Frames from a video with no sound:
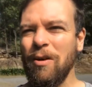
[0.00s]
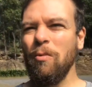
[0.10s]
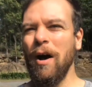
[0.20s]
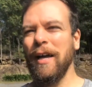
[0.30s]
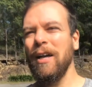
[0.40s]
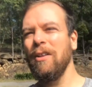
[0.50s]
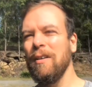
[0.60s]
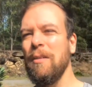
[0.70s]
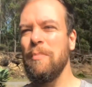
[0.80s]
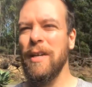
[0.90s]
walking
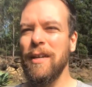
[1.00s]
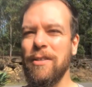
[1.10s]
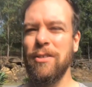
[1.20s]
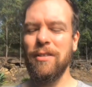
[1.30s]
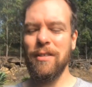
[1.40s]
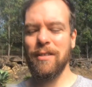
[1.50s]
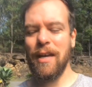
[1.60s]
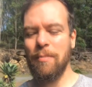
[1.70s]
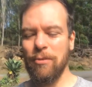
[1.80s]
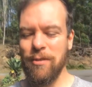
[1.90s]
along the beach, and the
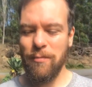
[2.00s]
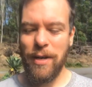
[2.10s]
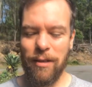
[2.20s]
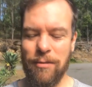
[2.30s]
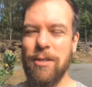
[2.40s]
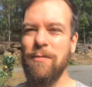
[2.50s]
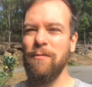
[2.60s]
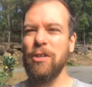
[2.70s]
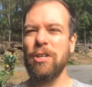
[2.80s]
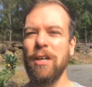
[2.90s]
disciples have been out
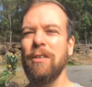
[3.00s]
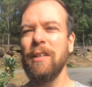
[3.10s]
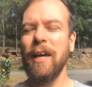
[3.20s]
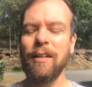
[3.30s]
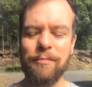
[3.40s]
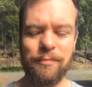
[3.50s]
fishing all night